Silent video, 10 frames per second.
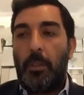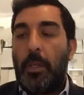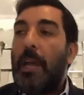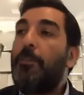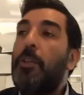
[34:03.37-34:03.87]

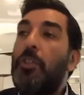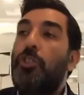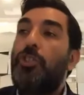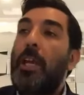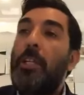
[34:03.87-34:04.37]
And after a
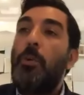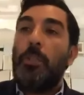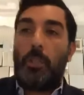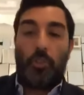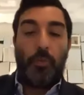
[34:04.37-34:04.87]

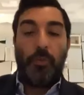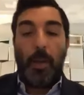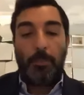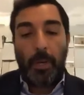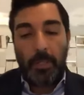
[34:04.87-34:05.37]
genuine
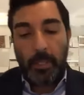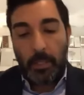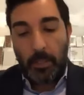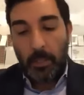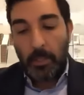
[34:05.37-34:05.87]
teshuvah
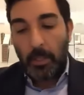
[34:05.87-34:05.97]
process,